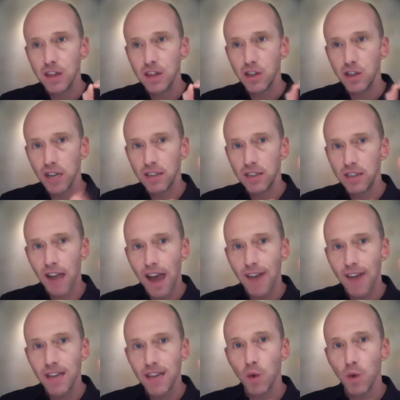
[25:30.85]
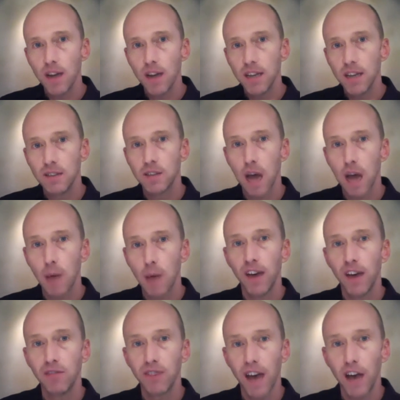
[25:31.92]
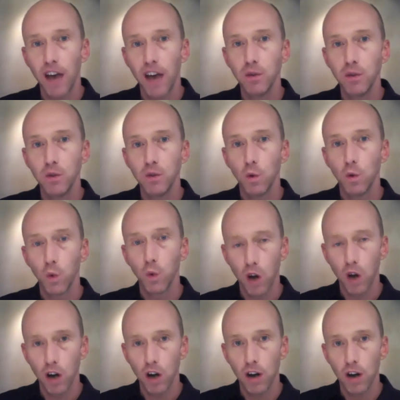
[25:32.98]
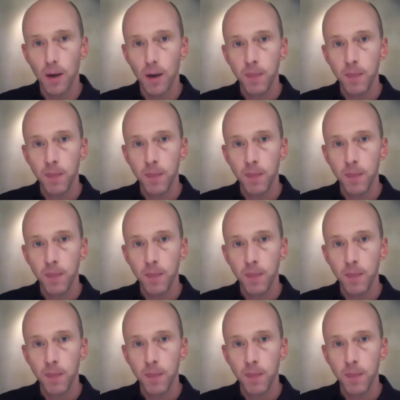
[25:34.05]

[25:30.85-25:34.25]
just having what his top 5 values were